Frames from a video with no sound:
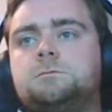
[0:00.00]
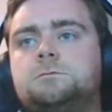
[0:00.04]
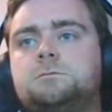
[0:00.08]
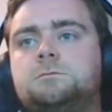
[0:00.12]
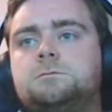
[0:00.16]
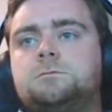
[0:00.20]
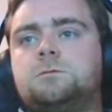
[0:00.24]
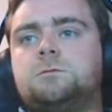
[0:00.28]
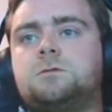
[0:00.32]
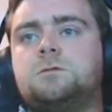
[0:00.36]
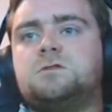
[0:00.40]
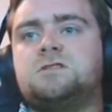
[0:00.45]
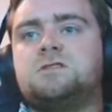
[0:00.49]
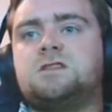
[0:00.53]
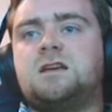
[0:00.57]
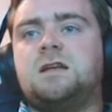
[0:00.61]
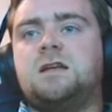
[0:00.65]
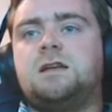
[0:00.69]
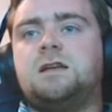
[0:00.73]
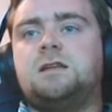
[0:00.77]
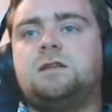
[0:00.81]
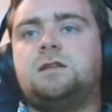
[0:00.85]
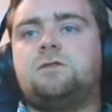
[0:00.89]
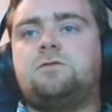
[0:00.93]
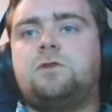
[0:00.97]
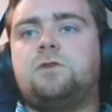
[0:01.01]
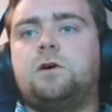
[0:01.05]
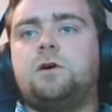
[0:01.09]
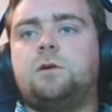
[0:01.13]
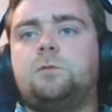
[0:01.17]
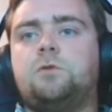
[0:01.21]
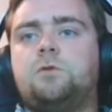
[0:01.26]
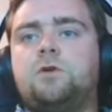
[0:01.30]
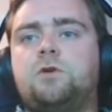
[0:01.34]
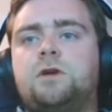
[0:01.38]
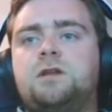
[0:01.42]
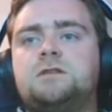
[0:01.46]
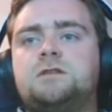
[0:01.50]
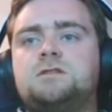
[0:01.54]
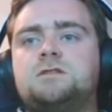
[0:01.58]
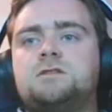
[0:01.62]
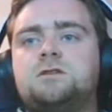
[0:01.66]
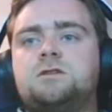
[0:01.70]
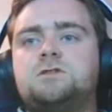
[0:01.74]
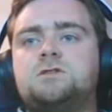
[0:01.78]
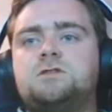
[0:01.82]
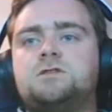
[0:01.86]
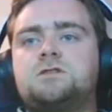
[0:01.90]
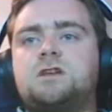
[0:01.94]
Once again in the firm greens,
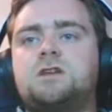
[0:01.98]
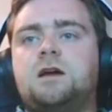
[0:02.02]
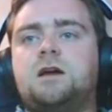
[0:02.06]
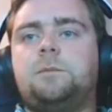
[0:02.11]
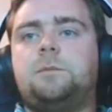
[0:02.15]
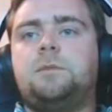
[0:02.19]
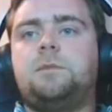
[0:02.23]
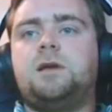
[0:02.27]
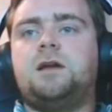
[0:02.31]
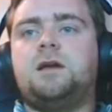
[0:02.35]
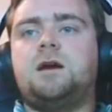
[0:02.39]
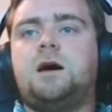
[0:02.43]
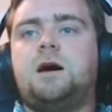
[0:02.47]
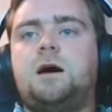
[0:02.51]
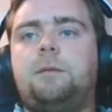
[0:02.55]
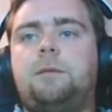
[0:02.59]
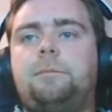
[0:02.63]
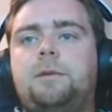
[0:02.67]
though, just got a big hop.